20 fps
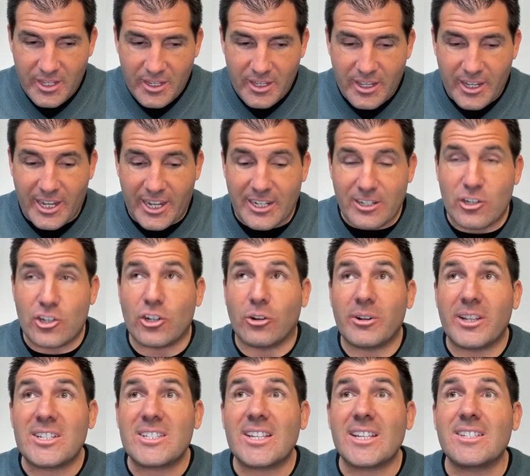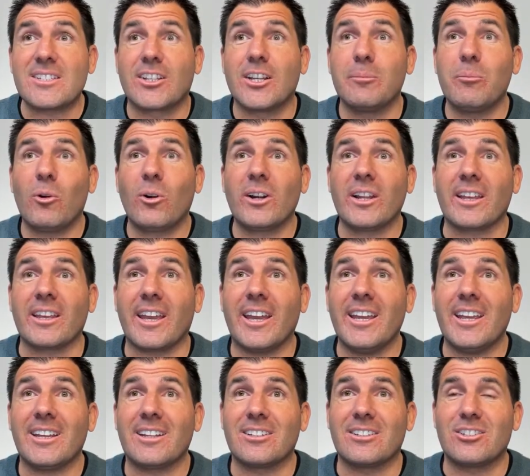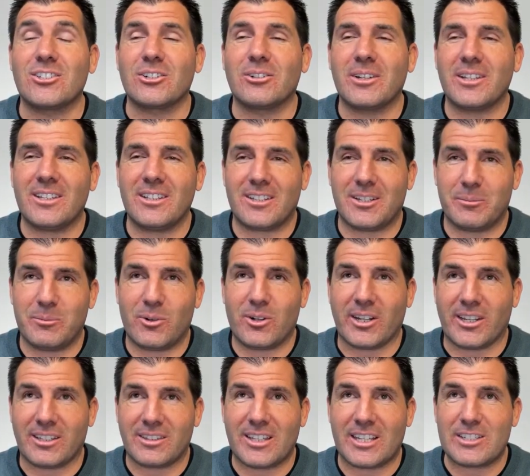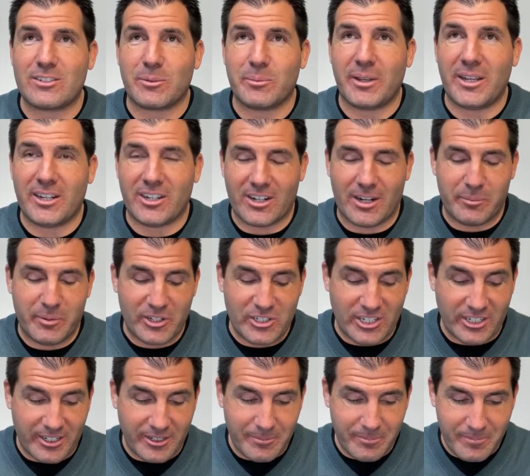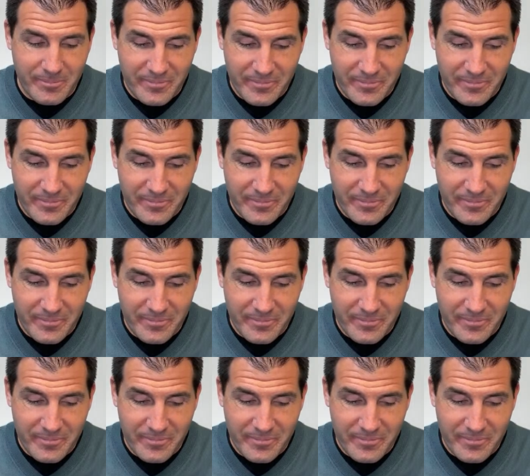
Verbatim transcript: Uh, Joni says, good morning. Hey, Joni, good morning. Thanks for being here. I appreciate it.